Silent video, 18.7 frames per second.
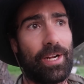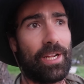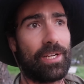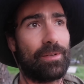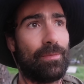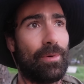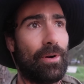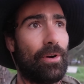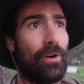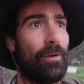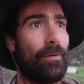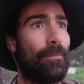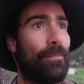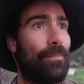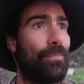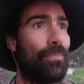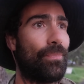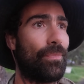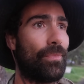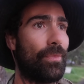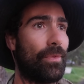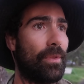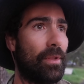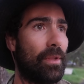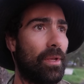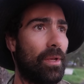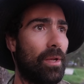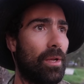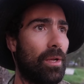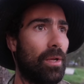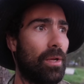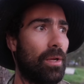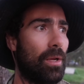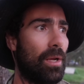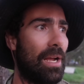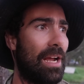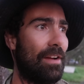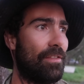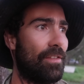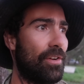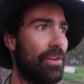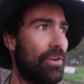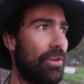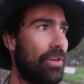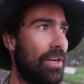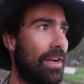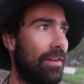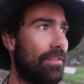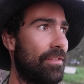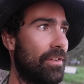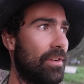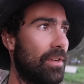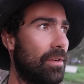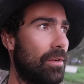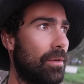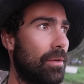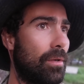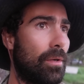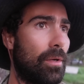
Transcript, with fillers: out tomorrow afternoon after